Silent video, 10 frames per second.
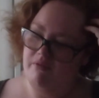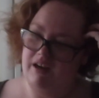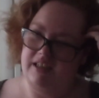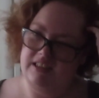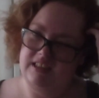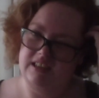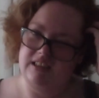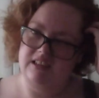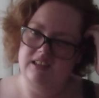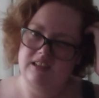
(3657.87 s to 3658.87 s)
what I
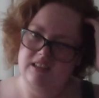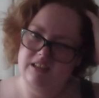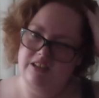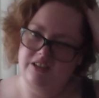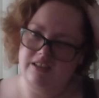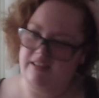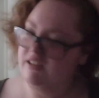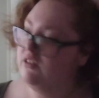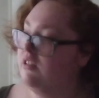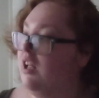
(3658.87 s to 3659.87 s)
needed. Jeez,
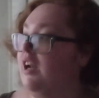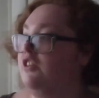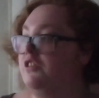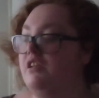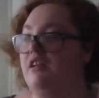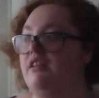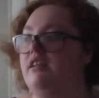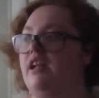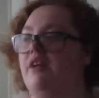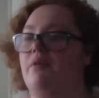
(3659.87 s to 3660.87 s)
there's a lot I should have done
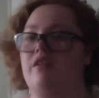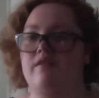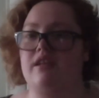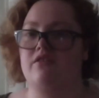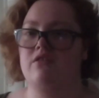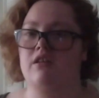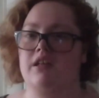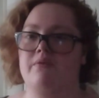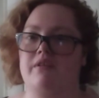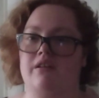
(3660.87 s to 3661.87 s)
today while I was at
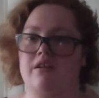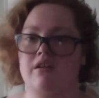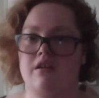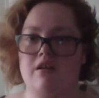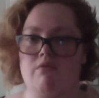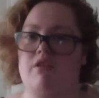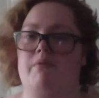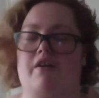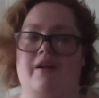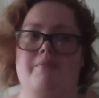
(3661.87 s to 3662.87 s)
Target when
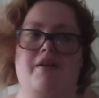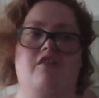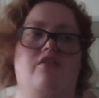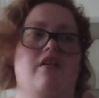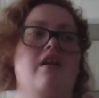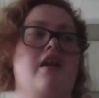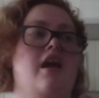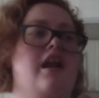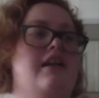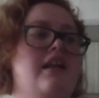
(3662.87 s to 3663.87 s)
with my grandparents.
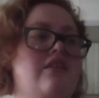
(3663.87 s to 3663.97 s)
And I